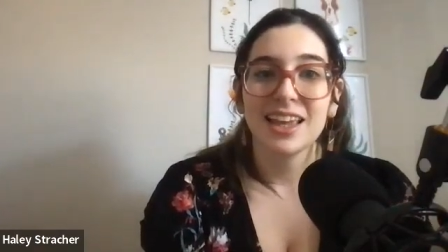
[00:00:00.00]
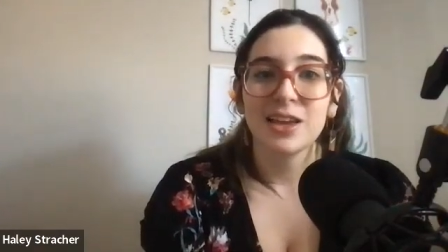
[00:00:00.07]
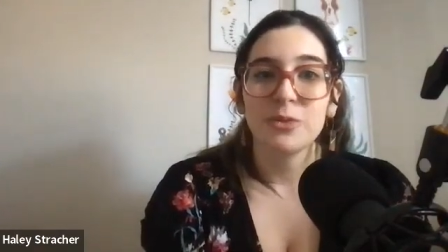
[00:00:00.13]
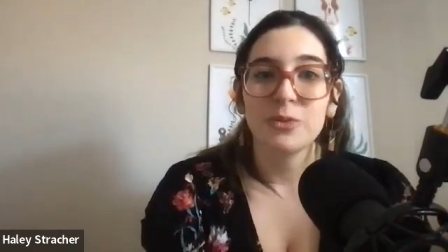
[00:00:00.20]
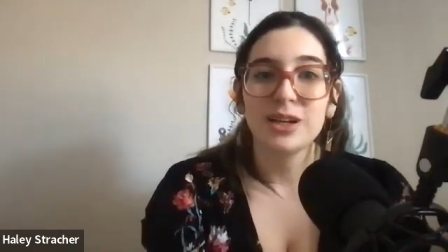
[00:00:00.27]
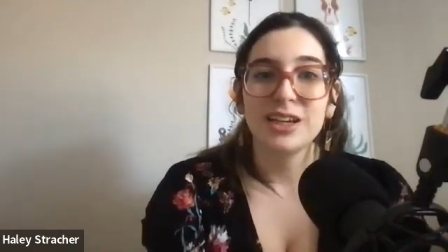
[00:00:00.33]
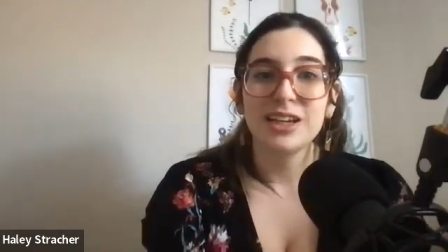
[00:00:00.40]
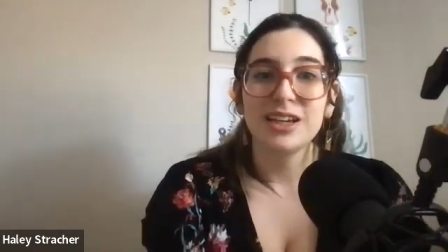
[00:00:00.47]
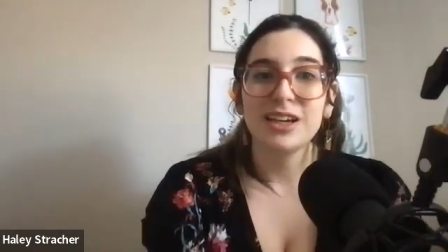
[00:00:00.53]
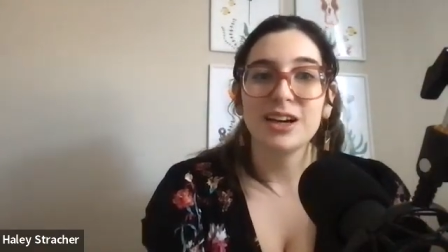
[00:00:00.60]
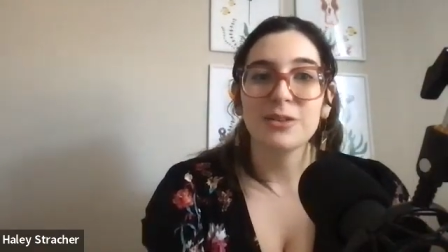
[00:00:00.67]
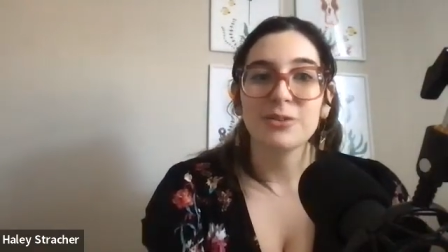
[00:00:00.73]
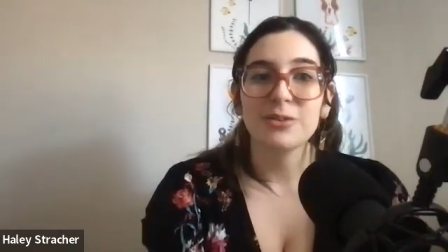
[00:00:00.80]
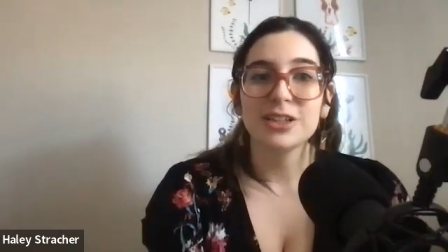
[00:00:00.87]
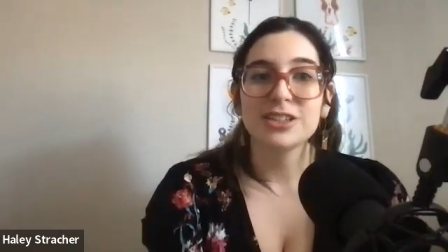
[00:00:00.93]
we
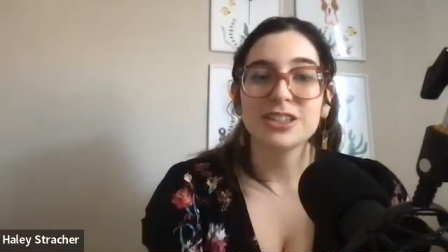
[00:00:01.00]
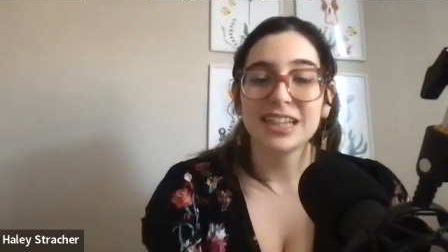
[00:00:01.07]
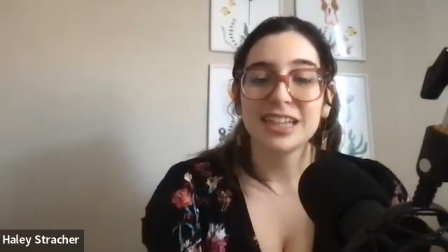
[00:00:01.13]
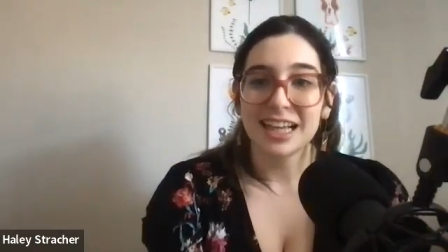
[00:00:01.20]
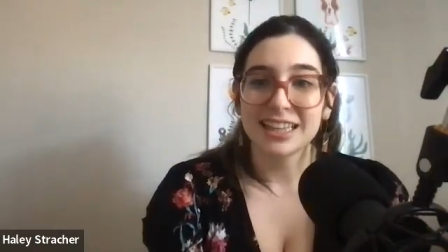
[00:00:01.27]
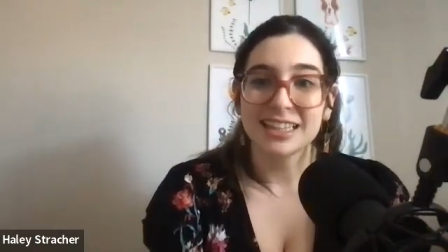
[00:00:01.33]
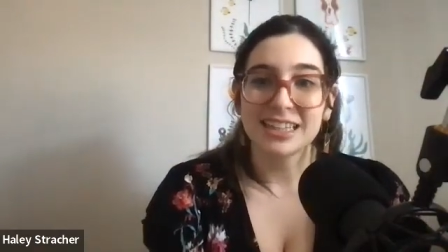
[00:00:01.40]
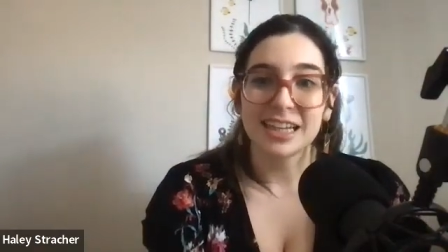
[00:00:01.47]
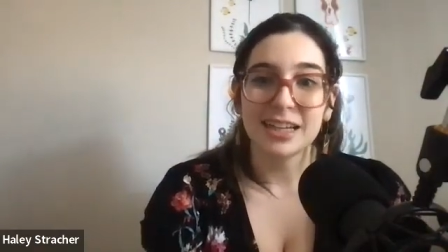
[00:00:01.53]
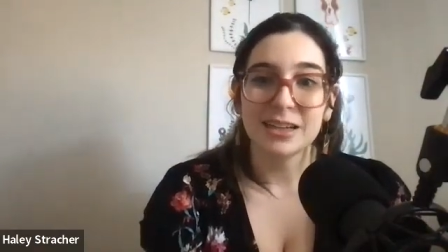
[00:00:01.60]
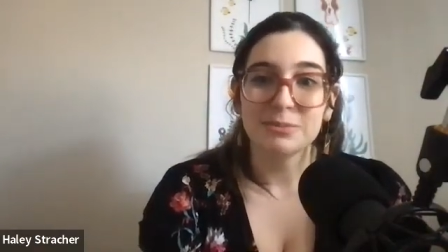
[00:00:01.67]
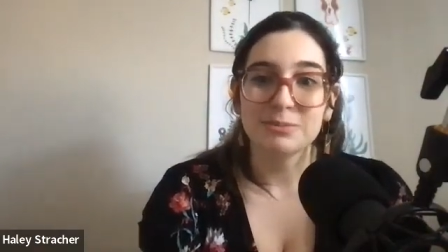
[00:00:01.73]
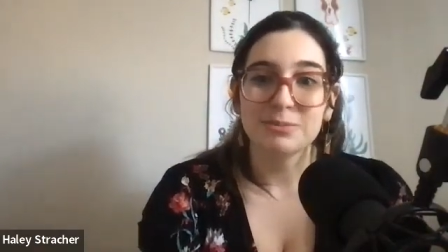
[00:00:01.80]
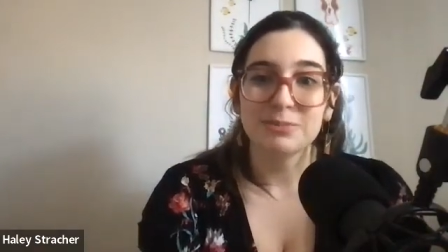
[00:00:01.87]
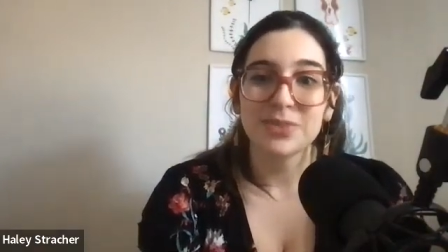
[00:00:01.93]
originally had the
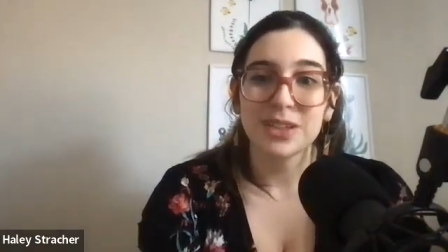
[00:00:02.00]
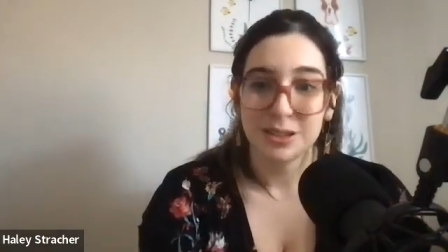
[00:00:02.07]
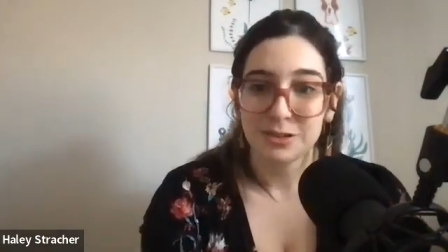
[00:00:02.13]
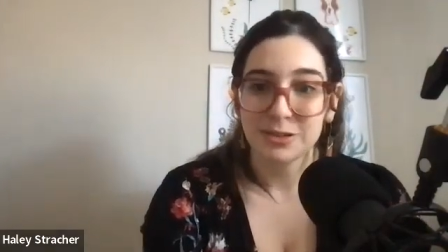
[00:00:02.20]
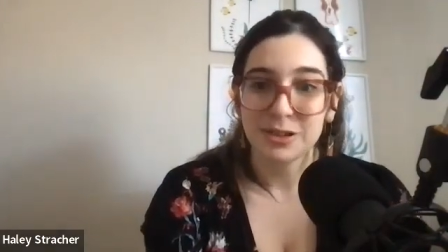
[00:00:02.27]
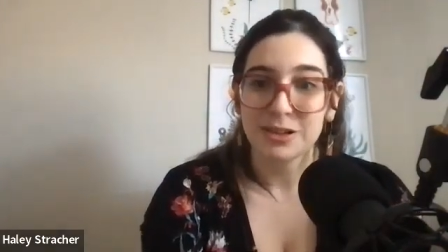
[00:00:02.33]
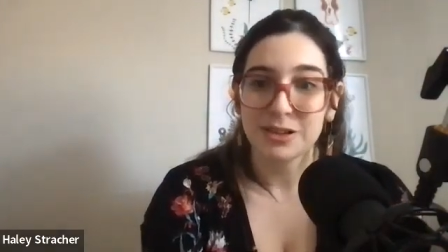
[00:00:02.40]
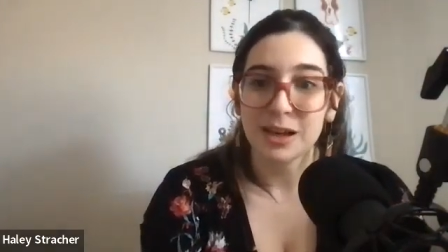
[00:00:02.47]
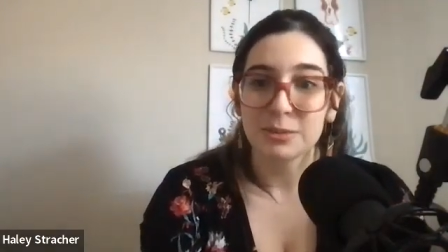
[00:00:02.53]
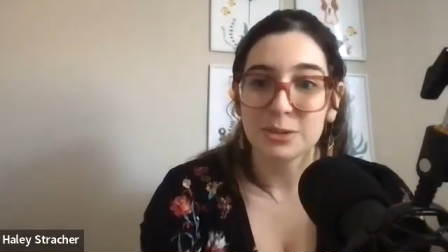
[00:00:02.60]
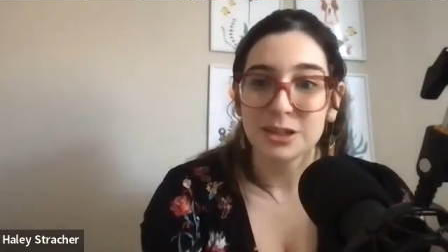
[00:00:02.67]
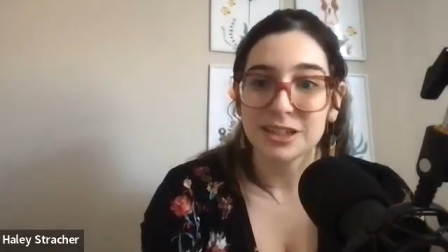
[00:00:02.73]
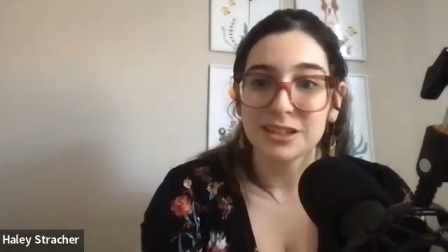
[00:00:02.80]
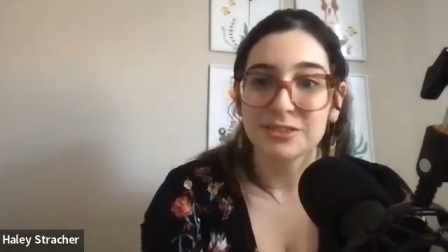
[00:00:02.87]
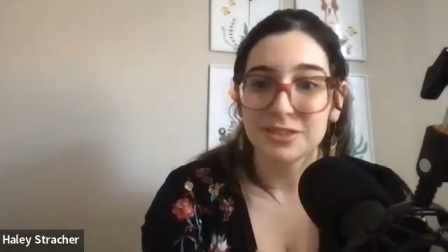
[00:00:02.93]
name you know
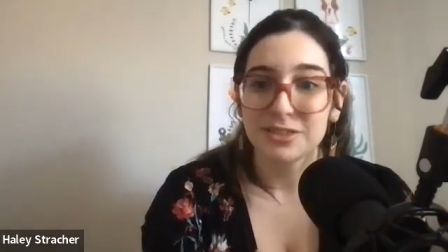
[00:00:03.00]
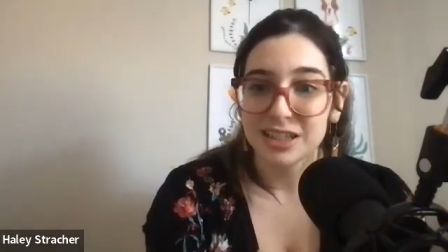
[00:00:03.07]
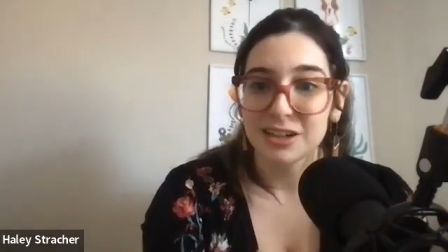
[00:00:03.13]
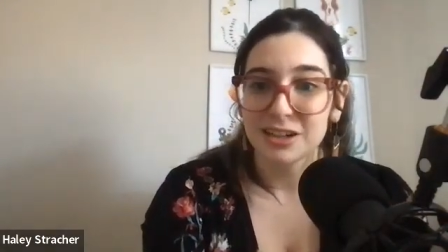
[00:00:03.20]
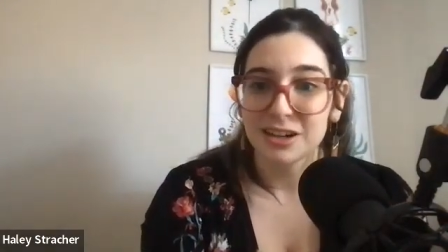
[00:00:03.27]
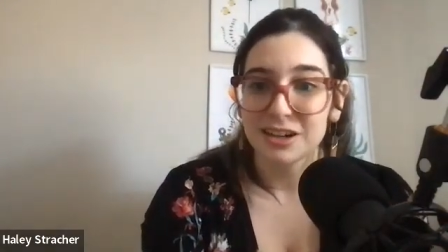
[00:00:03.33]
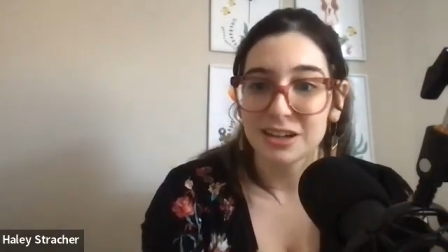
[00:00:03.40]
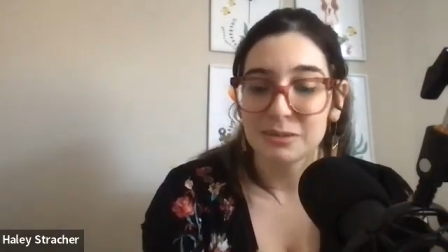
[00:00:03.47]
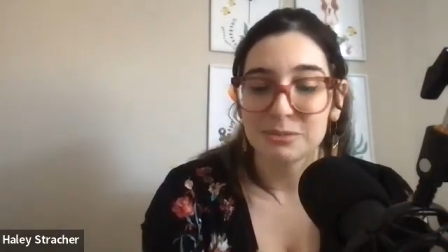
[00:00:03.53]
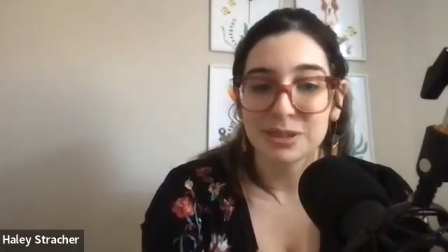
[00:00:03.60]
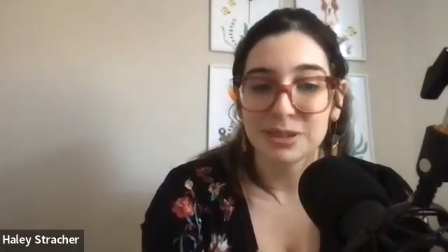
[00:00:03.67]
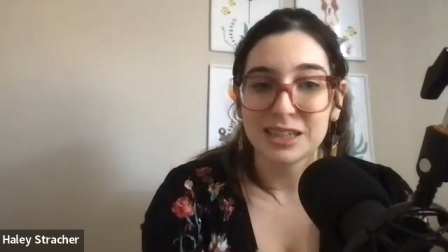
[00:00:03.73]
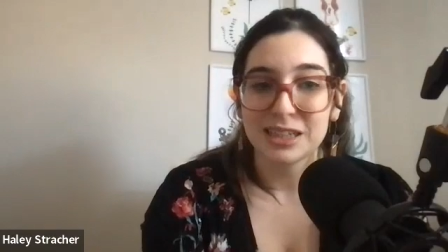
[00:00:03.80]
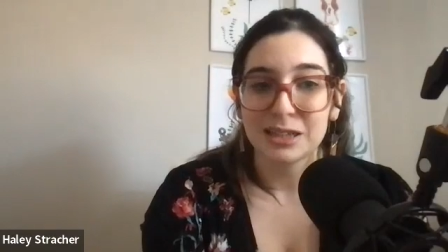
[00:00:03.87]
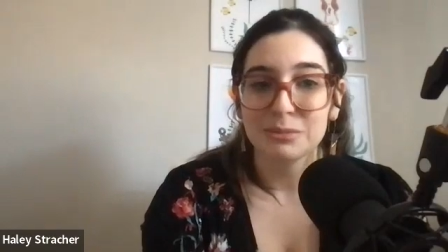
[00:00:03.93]
collaborative in our
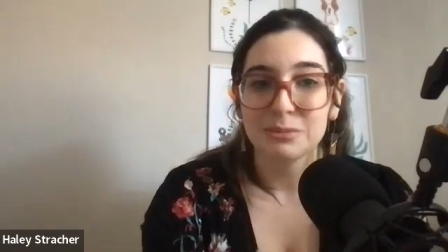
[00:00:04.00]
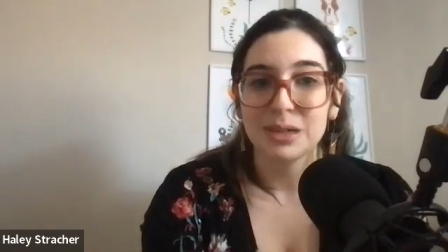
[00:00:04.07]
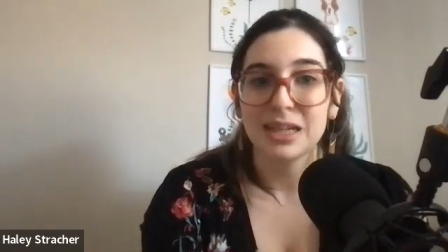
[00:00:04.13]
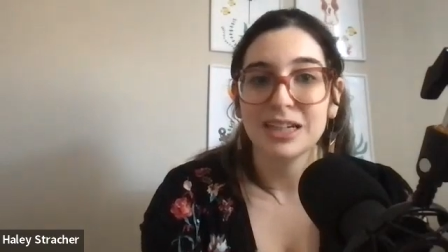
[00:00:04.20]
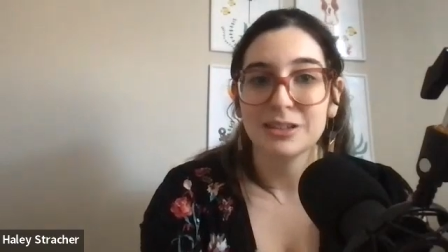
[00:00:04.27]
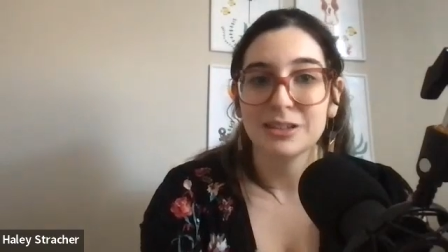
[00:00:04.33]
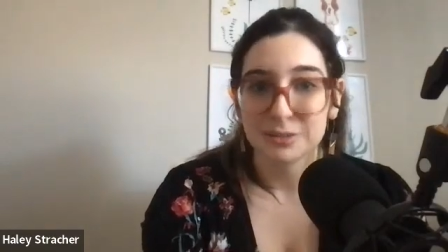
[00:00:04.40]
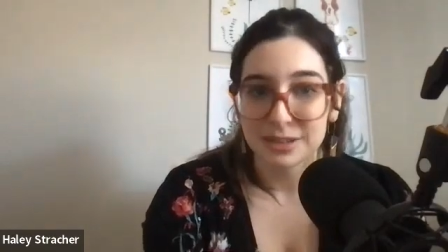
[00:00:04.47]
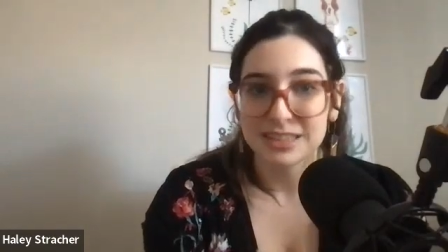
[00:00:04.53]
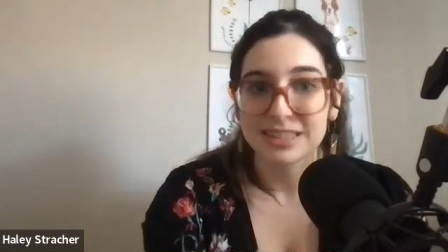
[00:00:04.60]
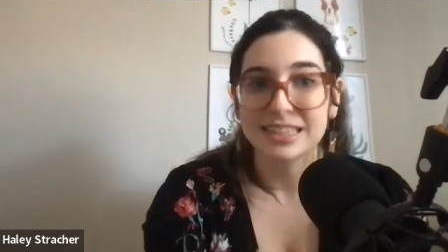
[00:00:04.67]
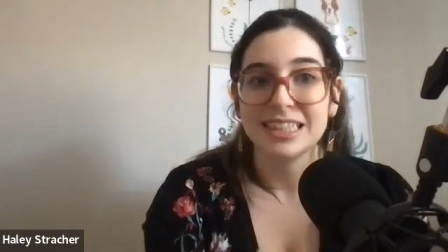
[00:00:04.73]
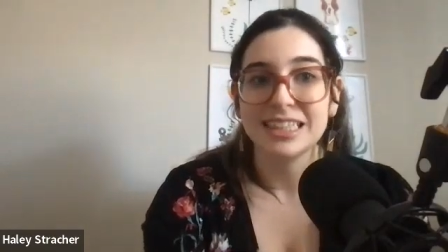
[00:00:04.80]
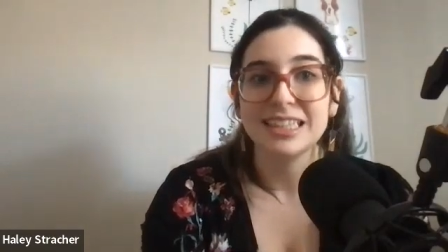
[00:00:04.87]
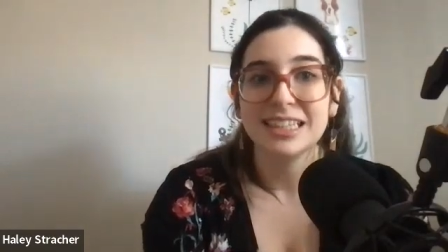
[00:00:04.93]
company name but it
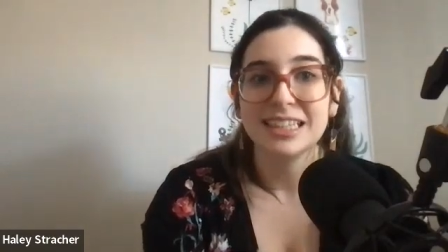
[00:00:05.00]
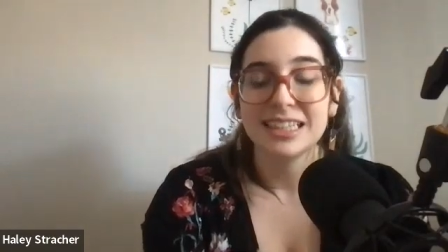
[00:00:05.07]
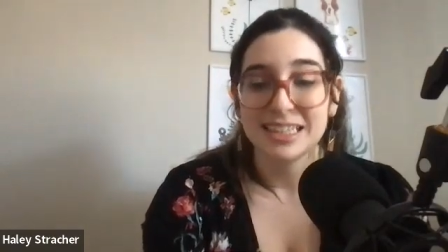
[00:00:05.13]
really